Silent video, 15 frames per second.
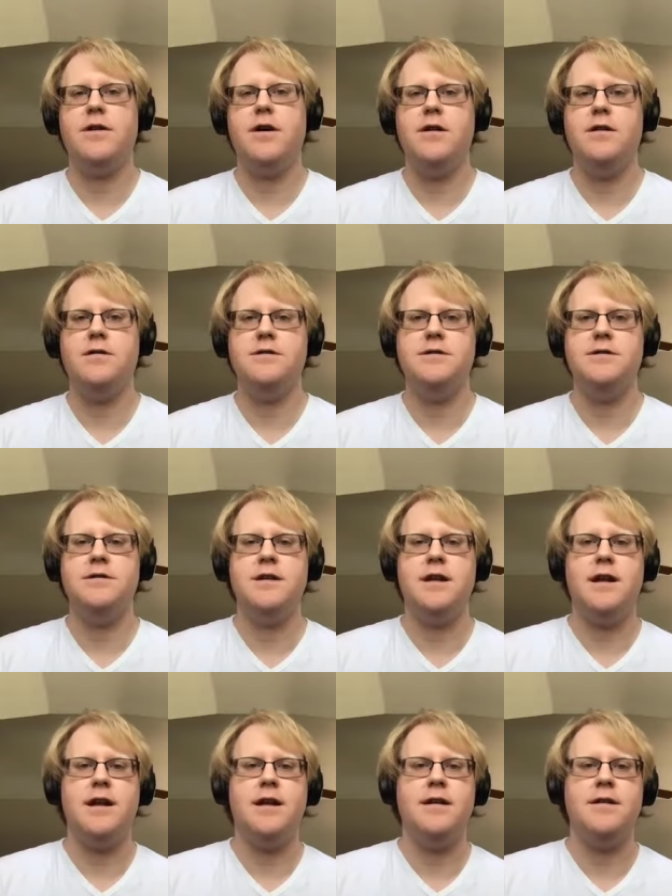colleges,
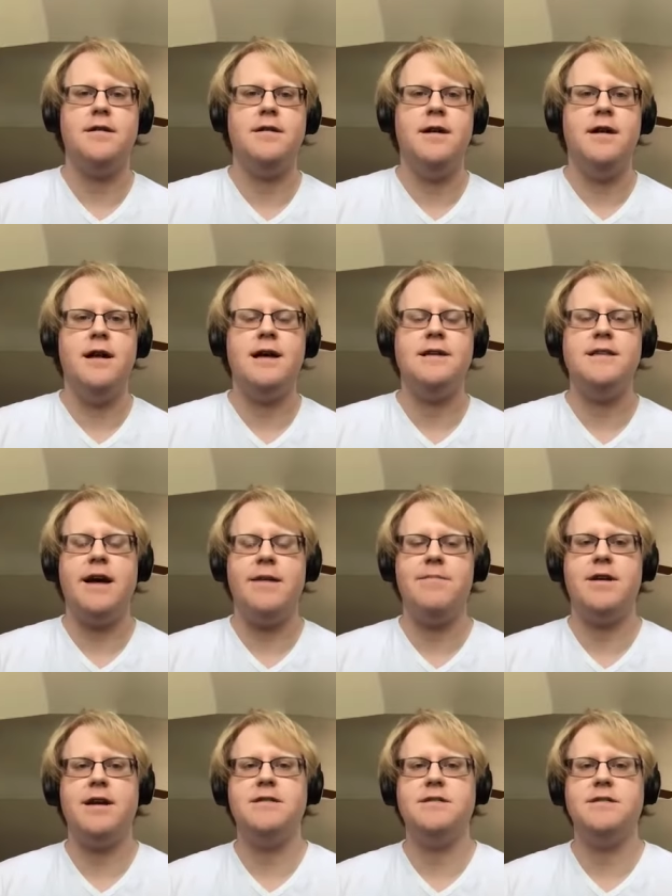and as the
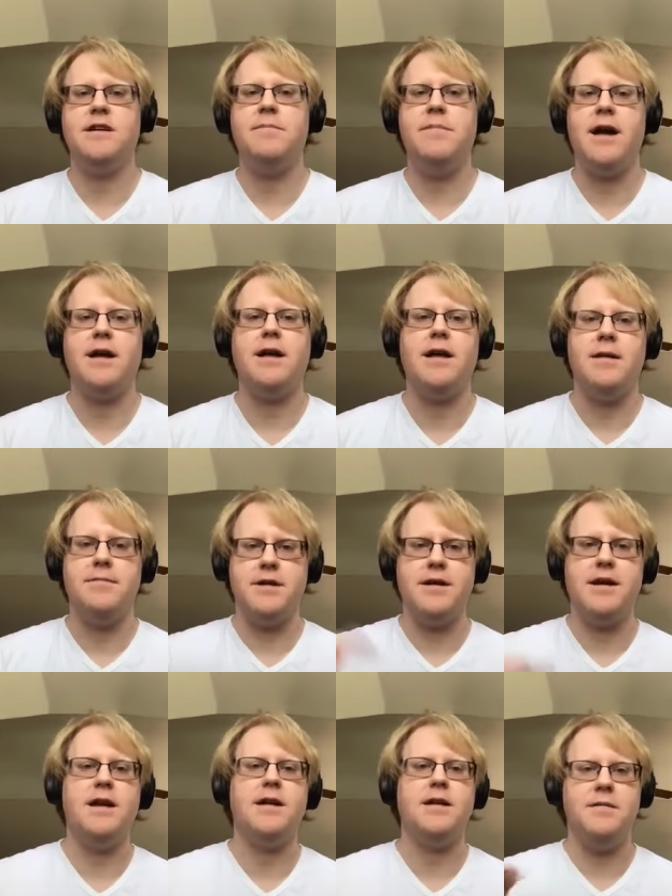applications come back, I kept
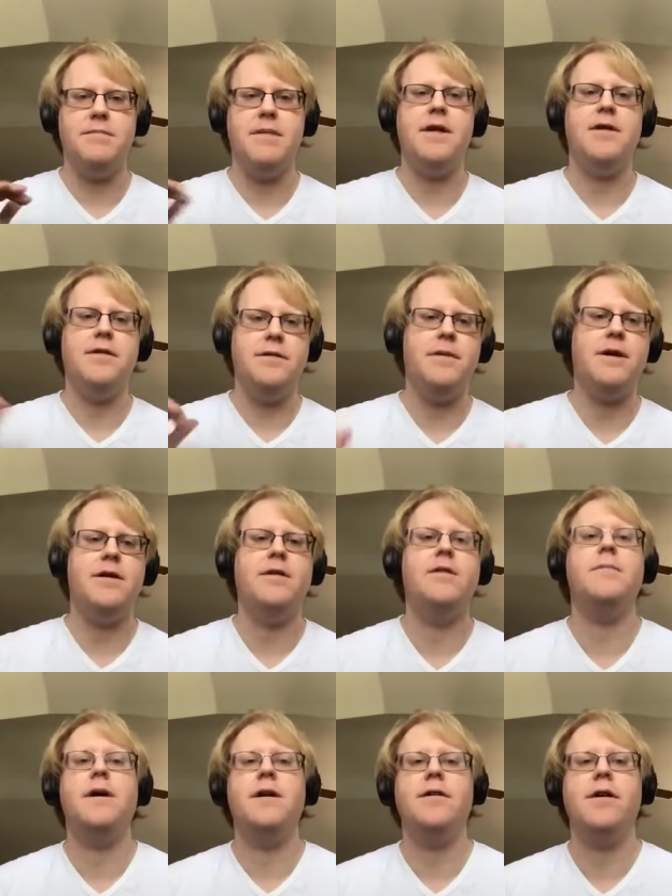getting to better and better
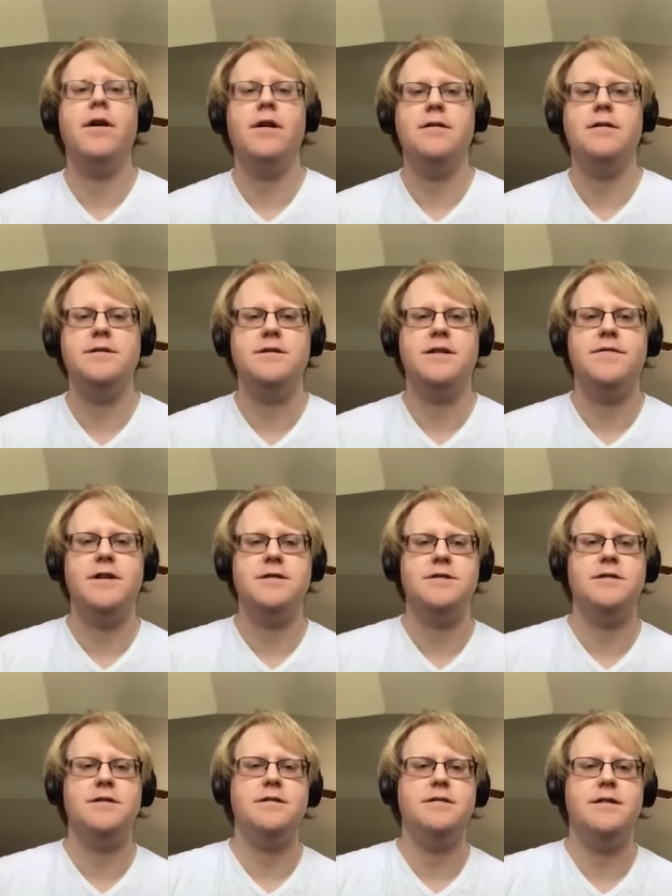and better colleges,
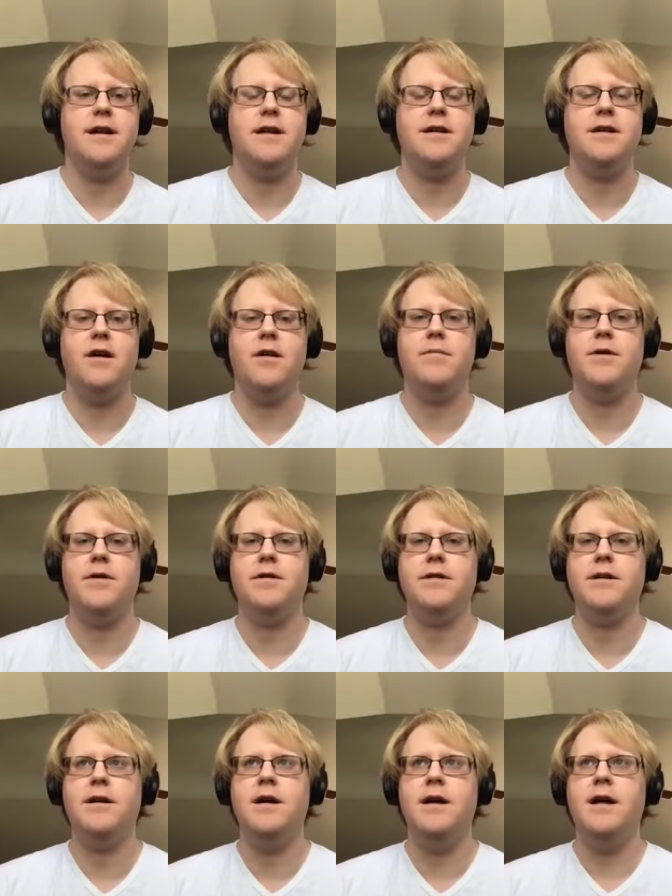eventually ending on
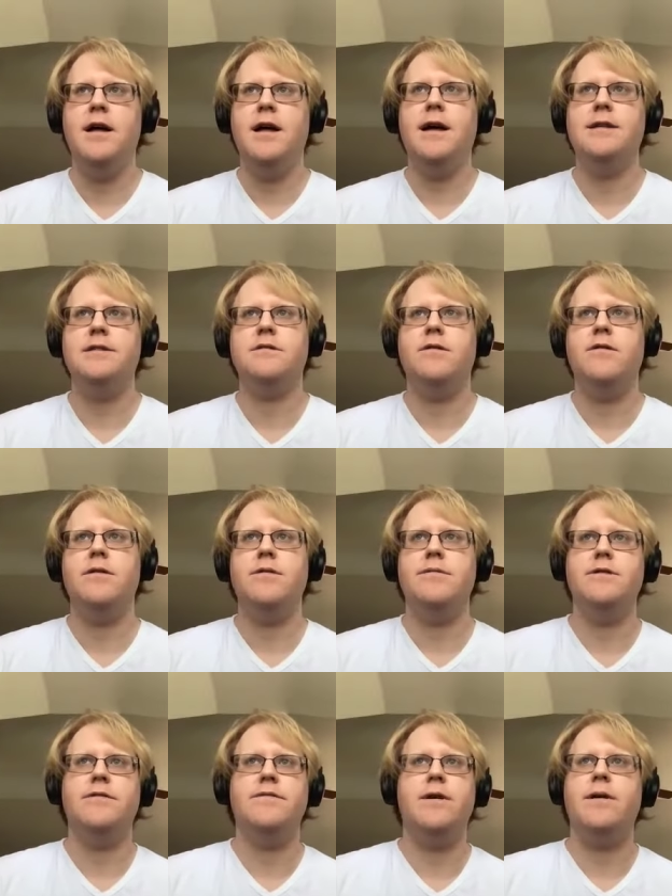Berkeley. And so it
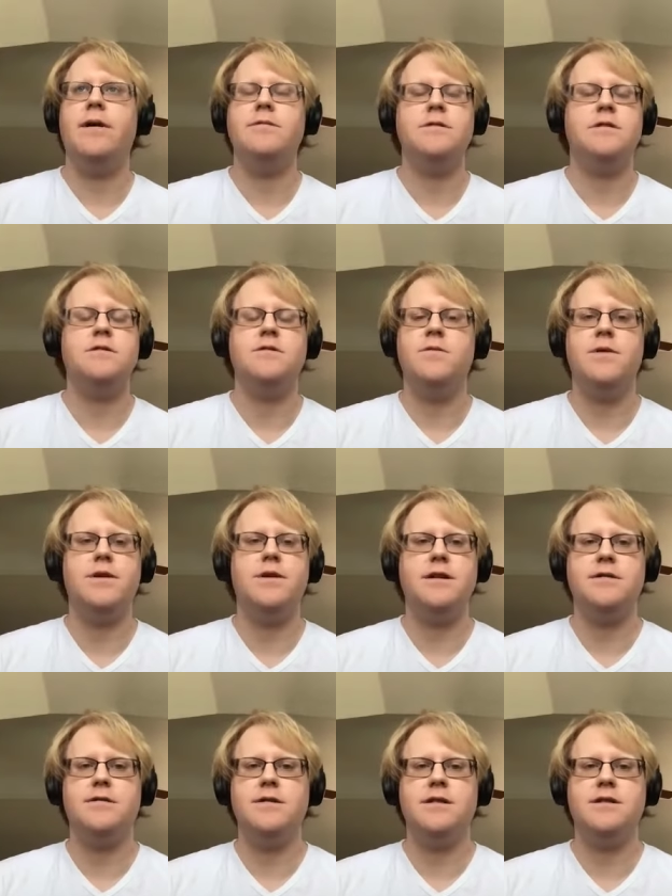was a very, I was also
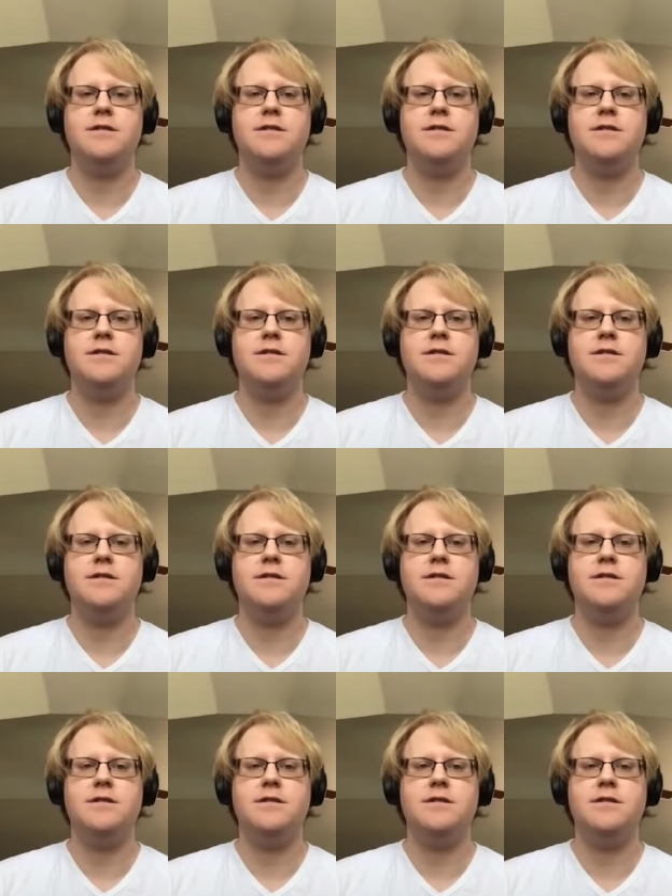working during the